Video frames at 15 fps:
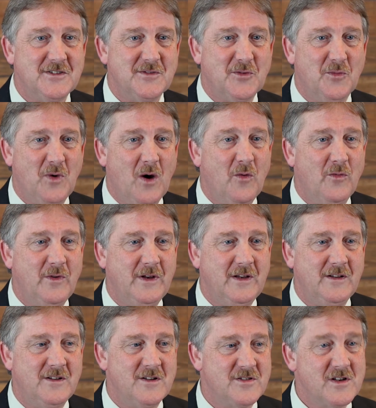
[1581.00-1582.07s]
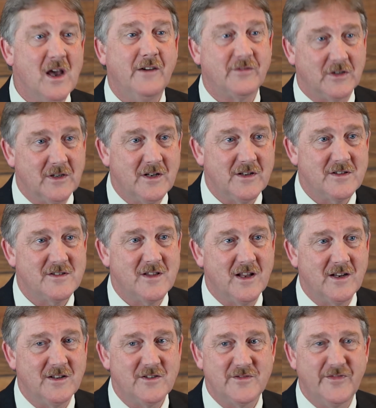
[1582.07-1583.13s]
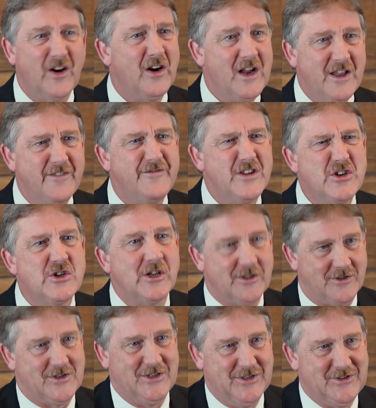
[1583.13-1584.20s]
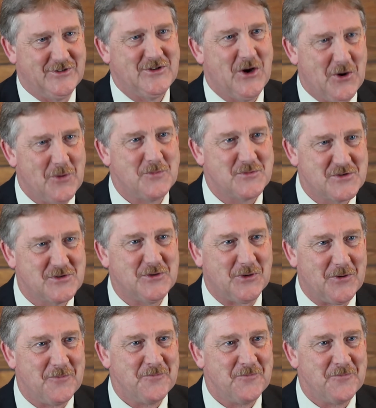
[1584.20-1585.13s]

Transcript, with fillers: things. What we discovered is that it's very efficient to homeschool.